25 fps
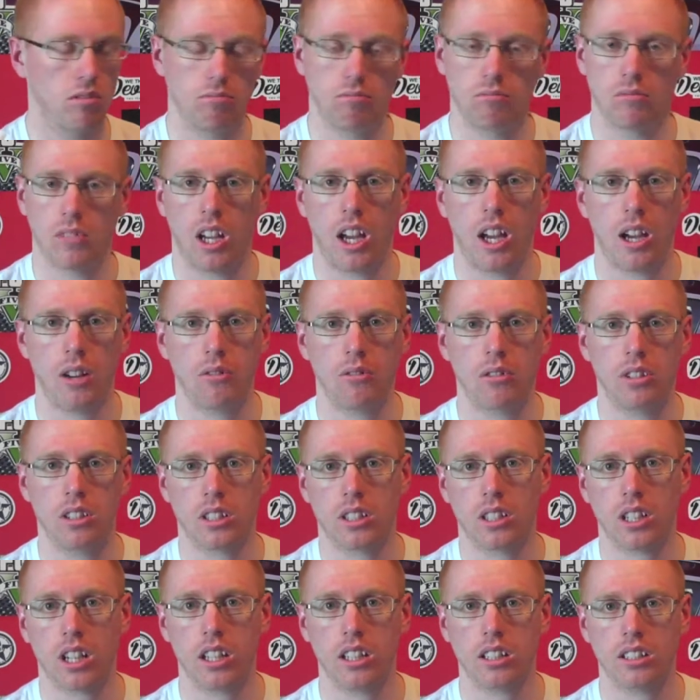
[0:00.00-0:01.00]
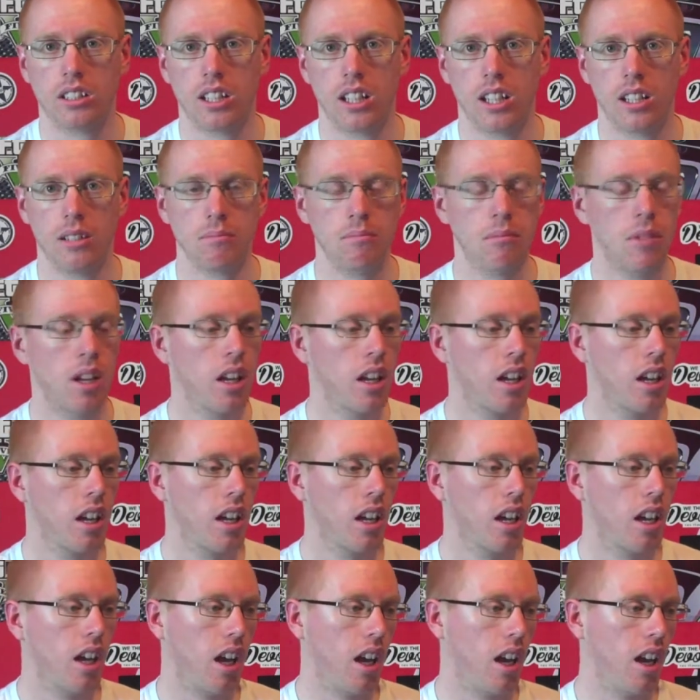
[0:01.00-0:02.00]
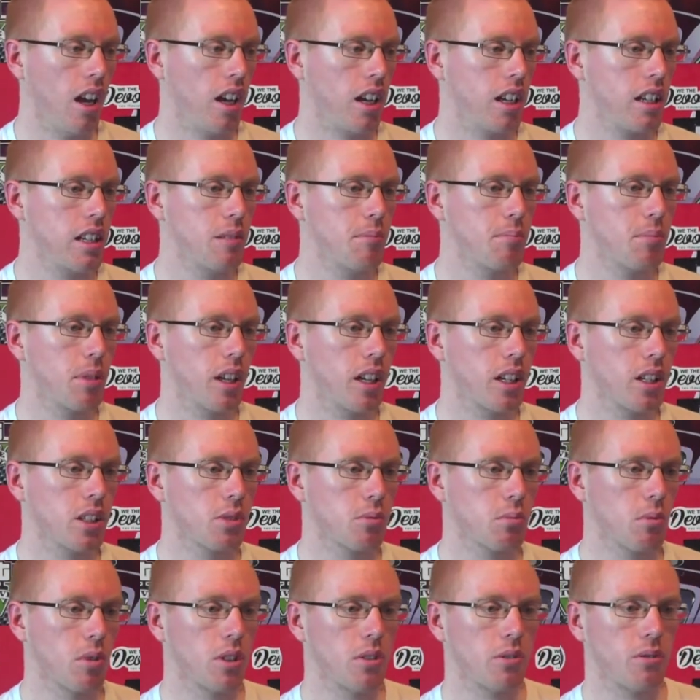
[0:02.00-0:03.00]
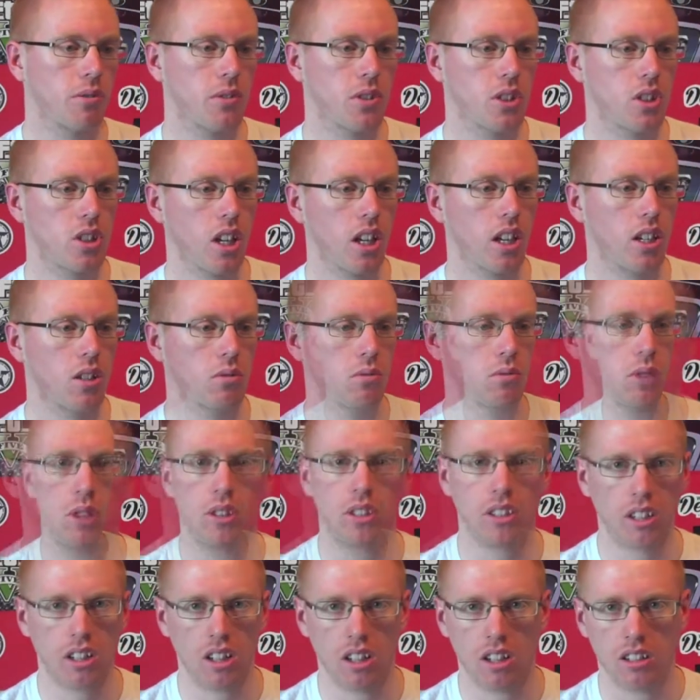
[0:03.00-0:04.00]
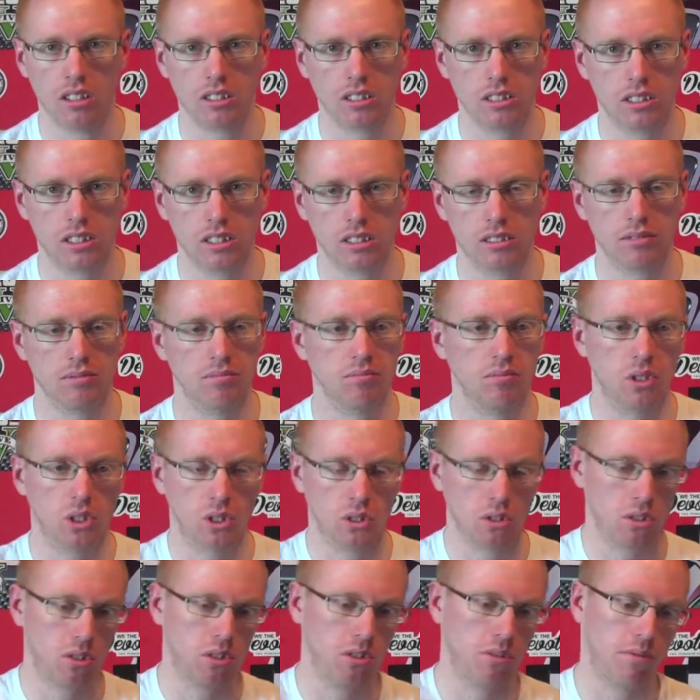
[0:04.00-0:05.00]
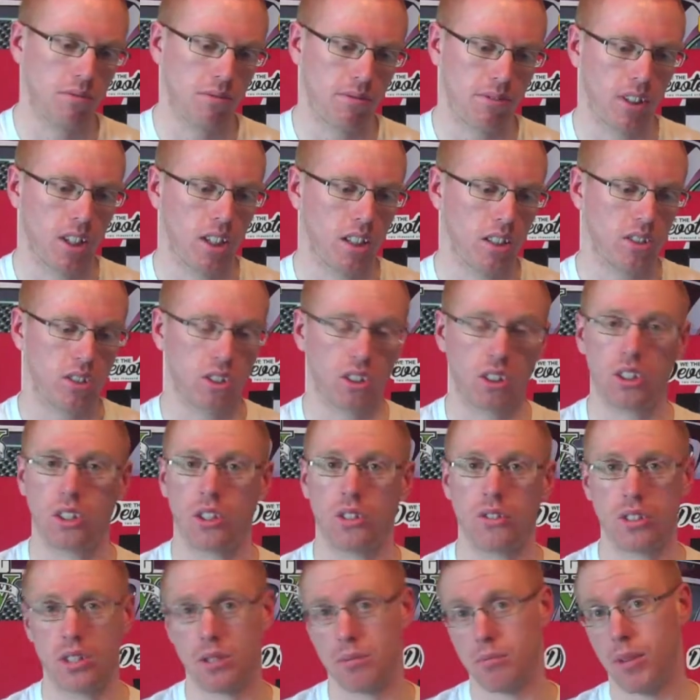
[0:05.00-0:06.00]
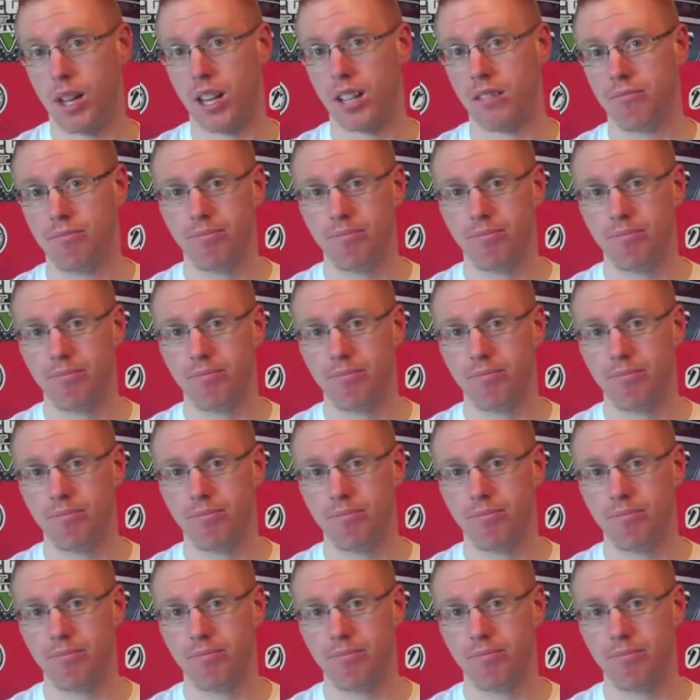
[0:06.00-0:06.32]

how you say his name. He plays one of S.H.I.E.L.D.'s bodyguards, sort of security men.